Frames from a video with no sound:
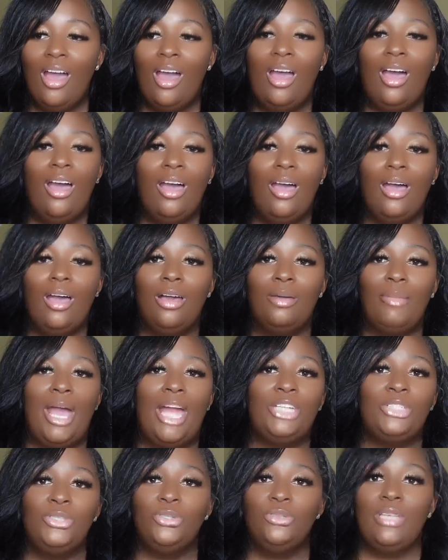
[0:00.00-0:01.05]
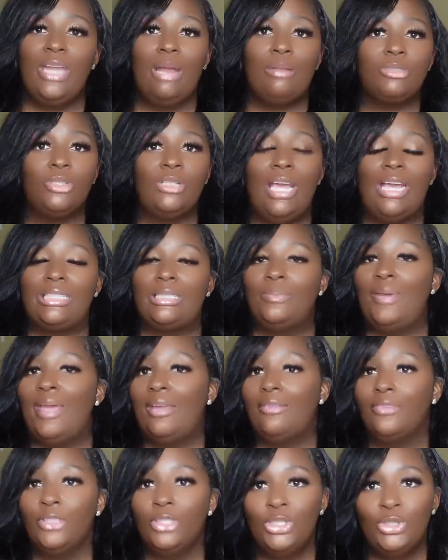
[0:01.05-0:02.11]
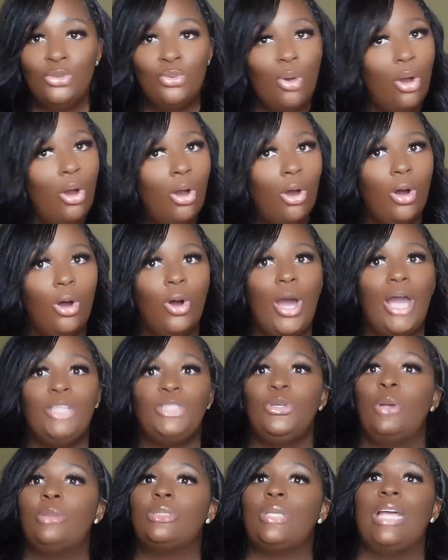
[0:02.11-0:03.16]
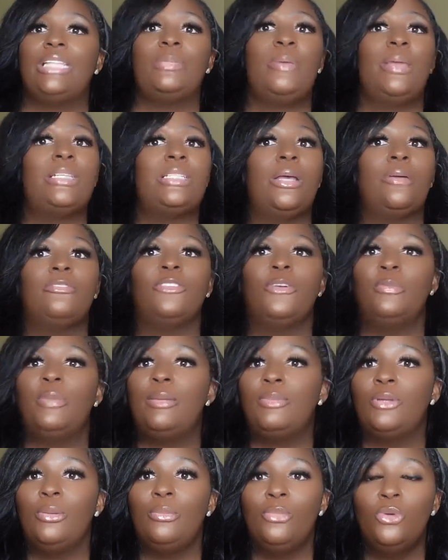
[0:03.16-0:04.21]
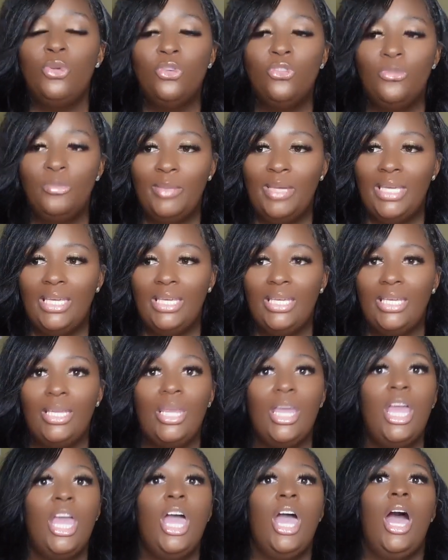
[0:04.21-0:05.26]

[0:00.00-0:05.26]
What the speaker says: I knew that I was going to have to pay for the U-Haul. I knew I was going to have to pay something for people to move me,